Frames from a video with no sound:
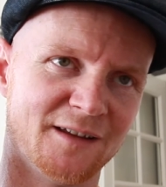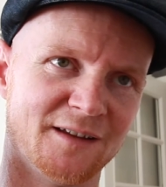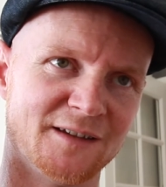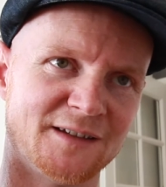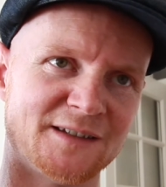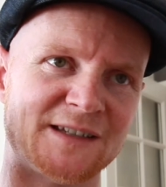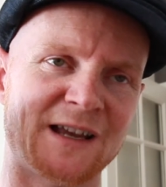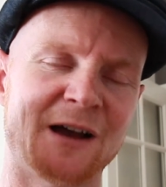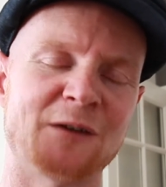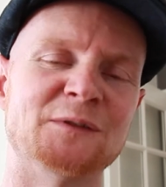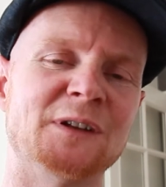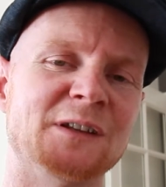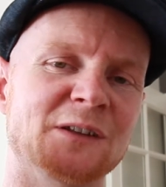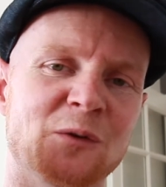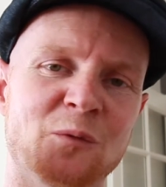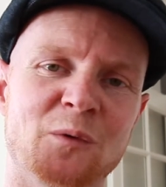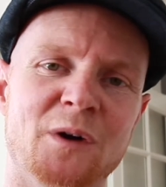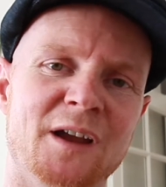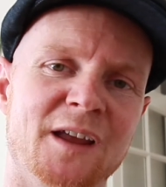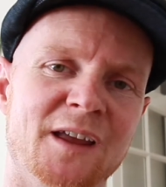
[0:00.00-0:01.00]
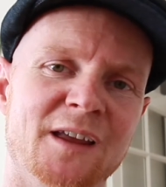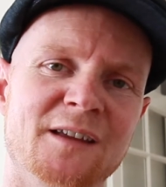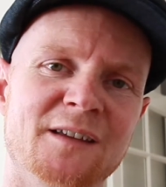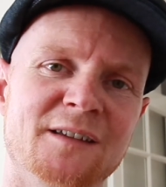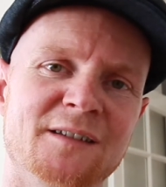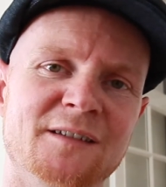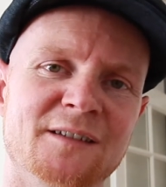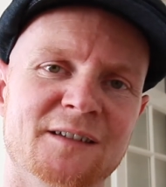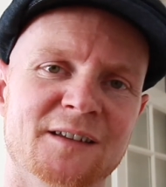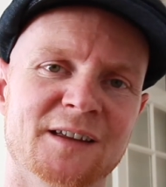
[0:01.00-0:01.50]
sounding the way
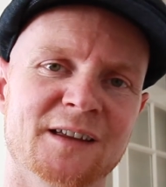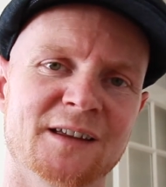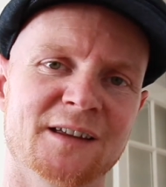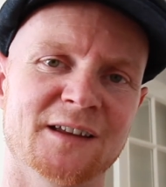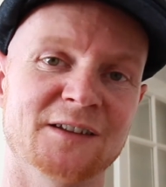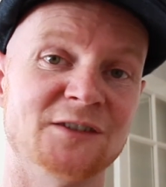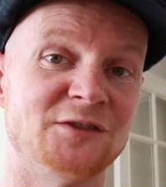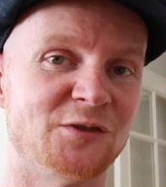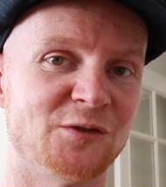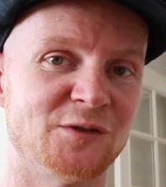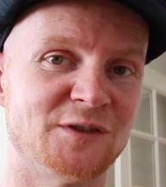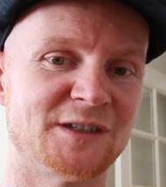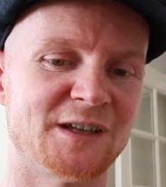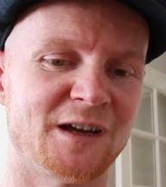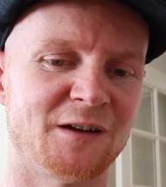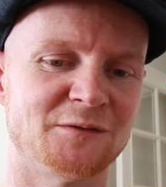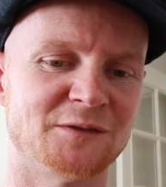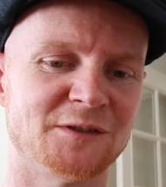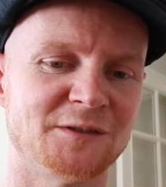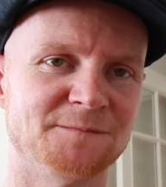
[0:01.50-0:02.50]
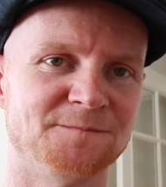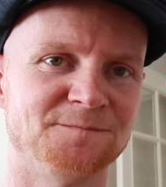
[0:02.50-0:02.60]
it should sound.